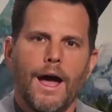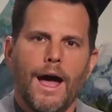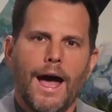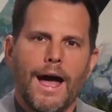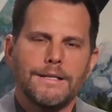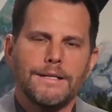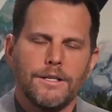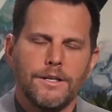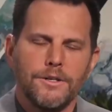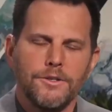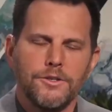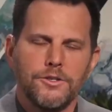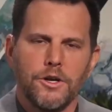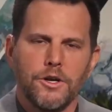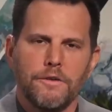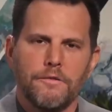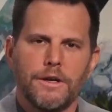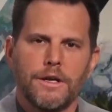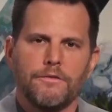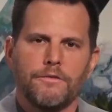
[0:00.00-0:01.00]
As a
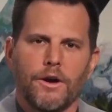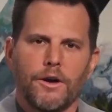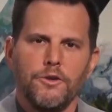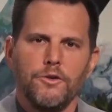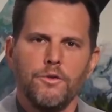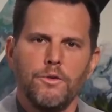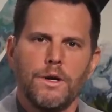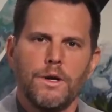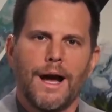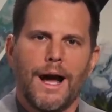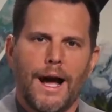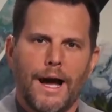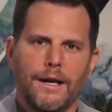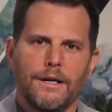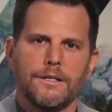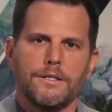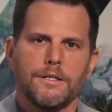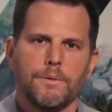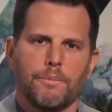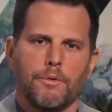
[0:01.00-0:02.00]
conservative, are you kind
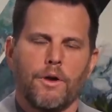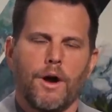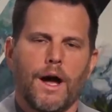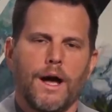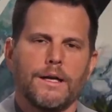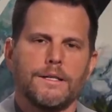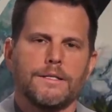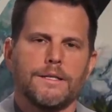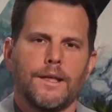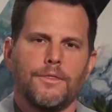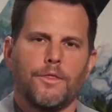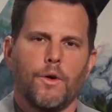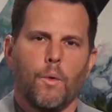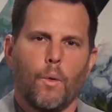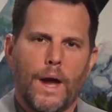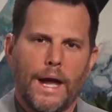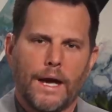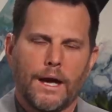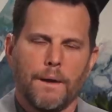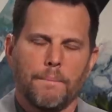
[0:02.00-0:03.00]
of surprised that the
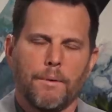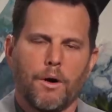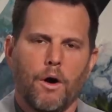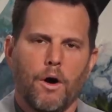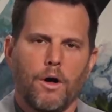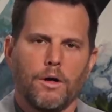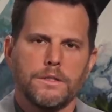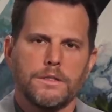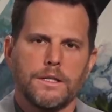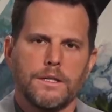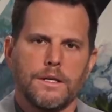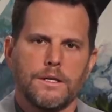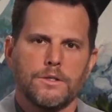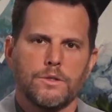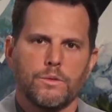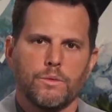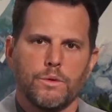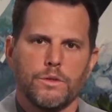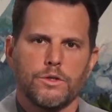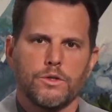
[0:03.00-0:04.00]
wake-up call to
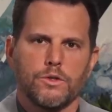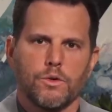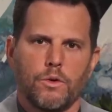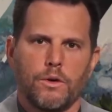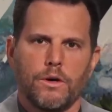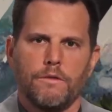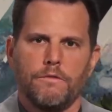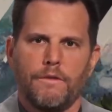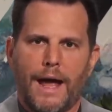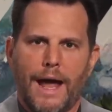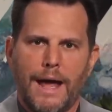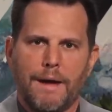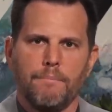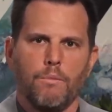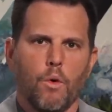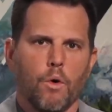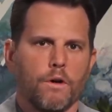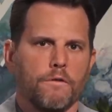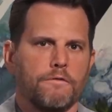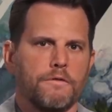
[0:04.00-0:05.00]
this was sort of
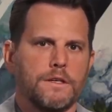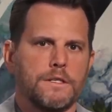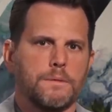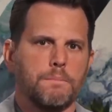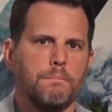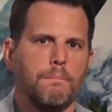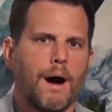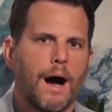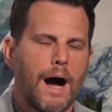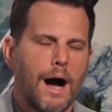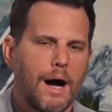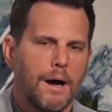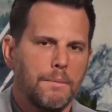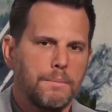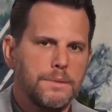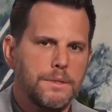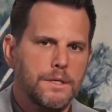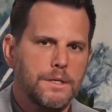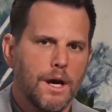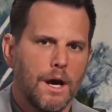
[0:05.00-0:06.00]
amorphous
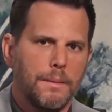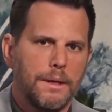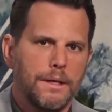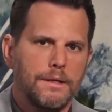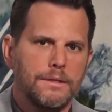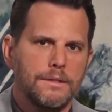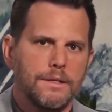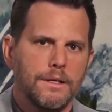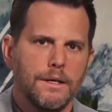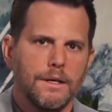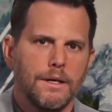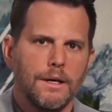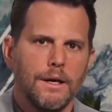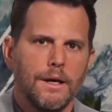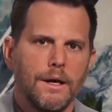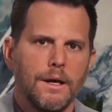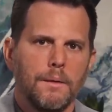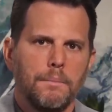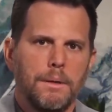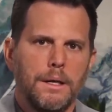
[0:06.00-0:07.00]
mobs coming to
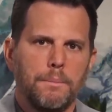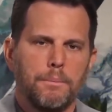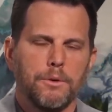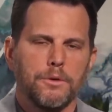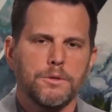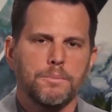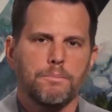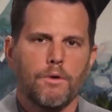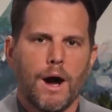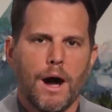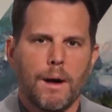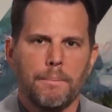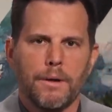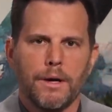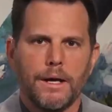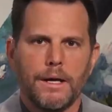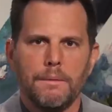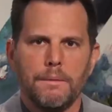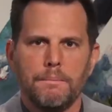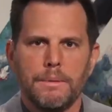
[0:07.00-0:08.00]
people's
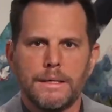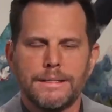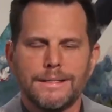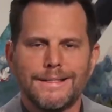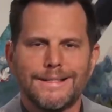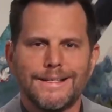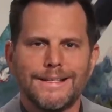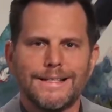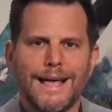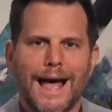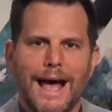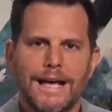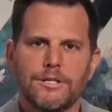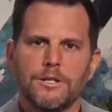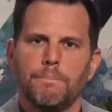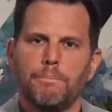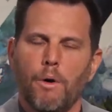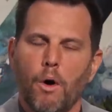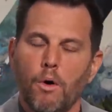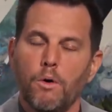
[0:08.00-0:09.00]
property and businesses as
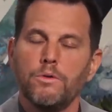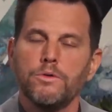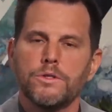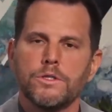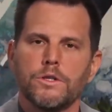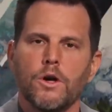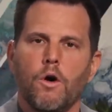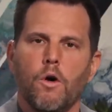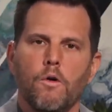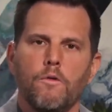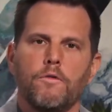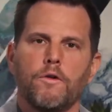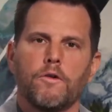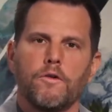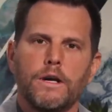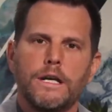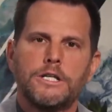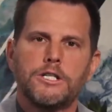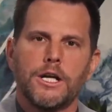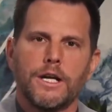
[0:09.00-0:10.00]
opposed to
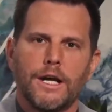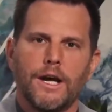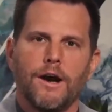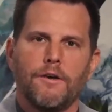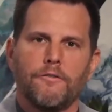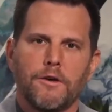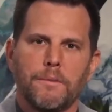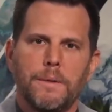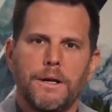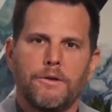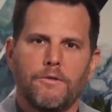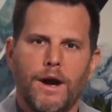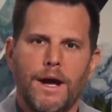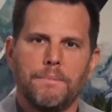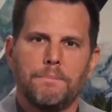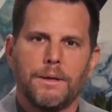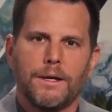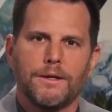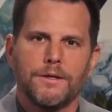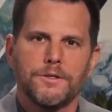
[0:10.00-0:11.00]
overreaching government,
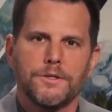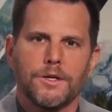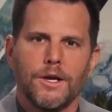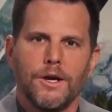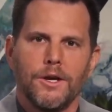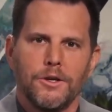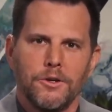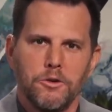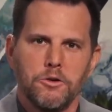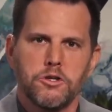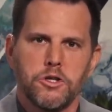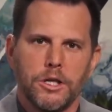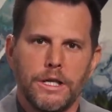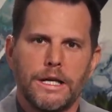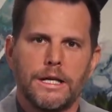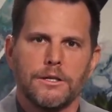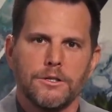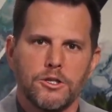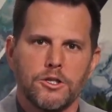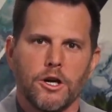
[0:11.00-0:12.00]
right? Because usually
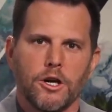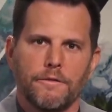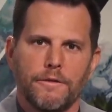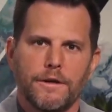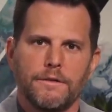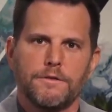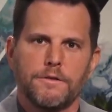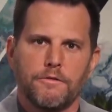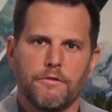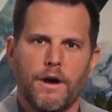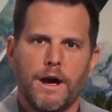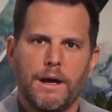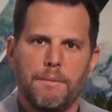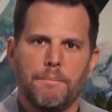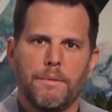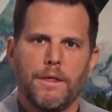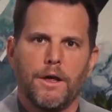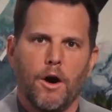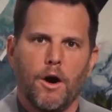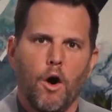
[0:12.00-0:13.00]
conservatives
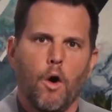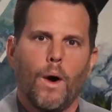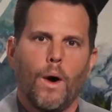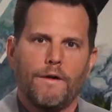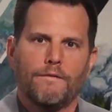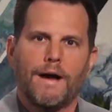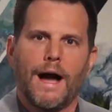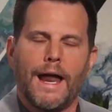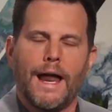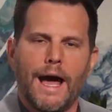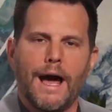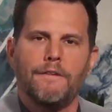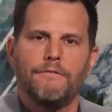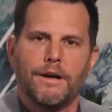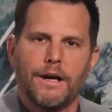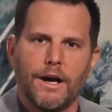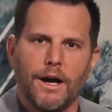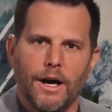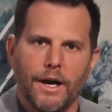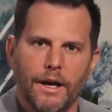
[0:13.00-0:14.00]
frame the, oh, I've got to have a
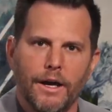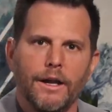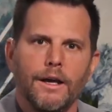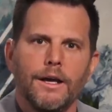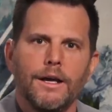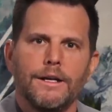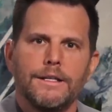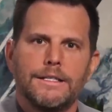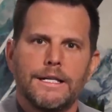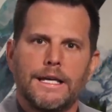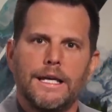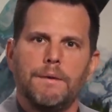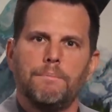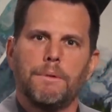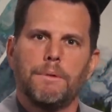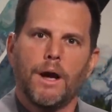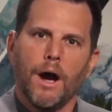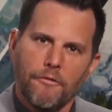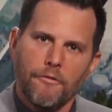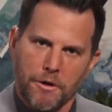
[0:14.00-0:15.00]
gun to keep
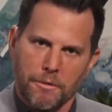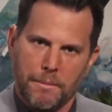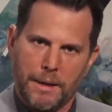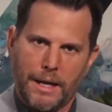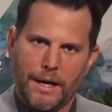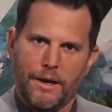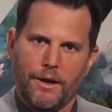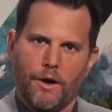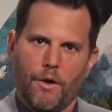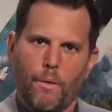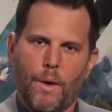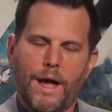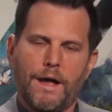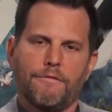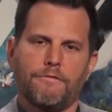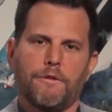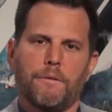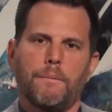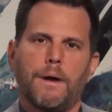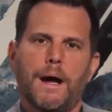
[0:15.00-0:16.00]
government away
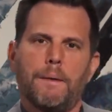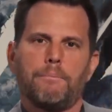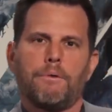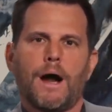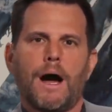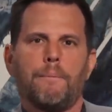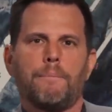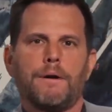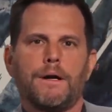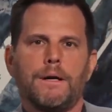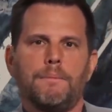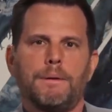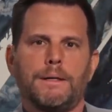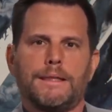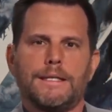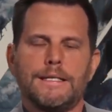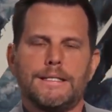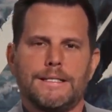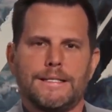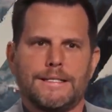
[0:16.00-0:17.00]
from my property, but
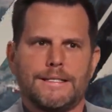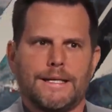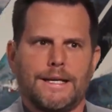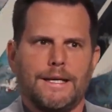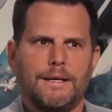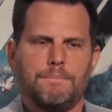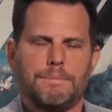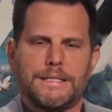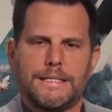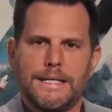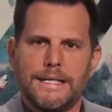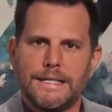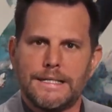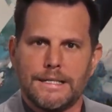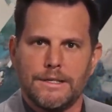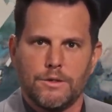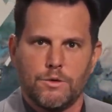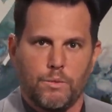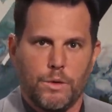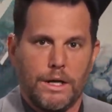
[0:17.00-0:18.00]
this is to keep
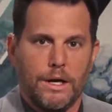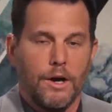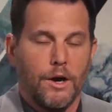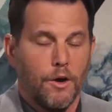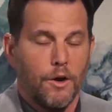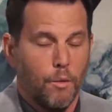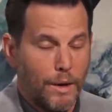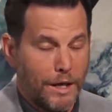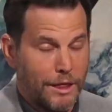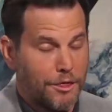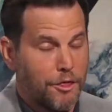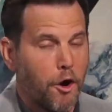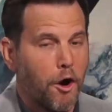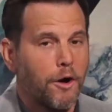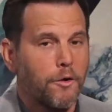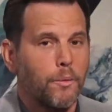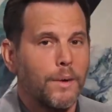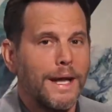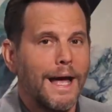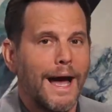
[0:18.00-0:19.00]
citizens. We
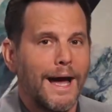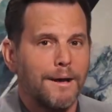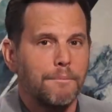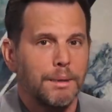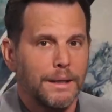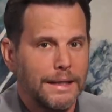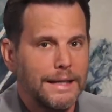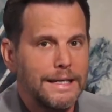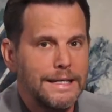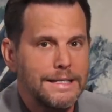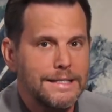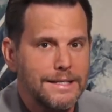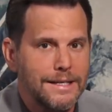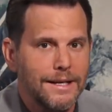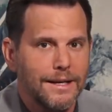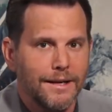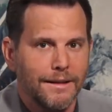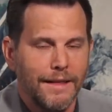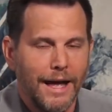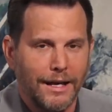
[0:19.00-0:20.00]
thought we had police
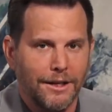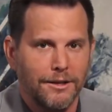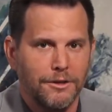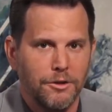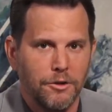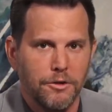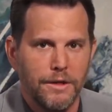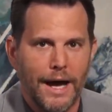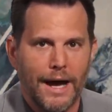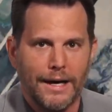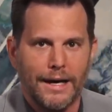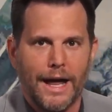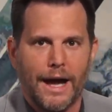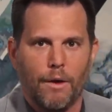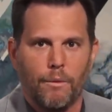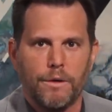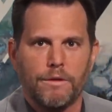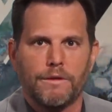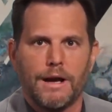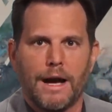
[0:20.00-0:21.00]
that could do that.
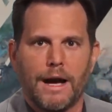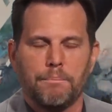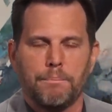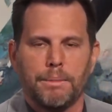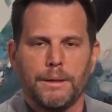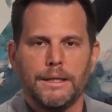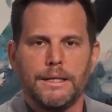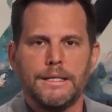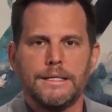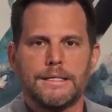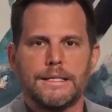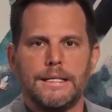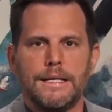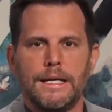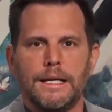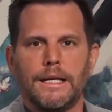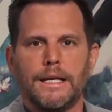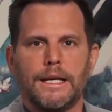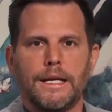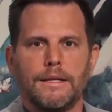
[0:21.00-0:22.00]
Now we've got police
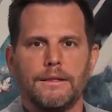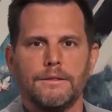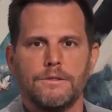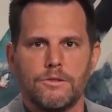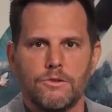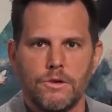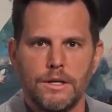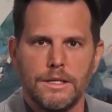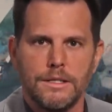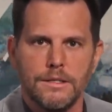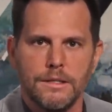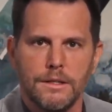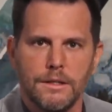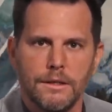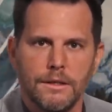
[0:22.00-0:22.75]
kneeling in the streets.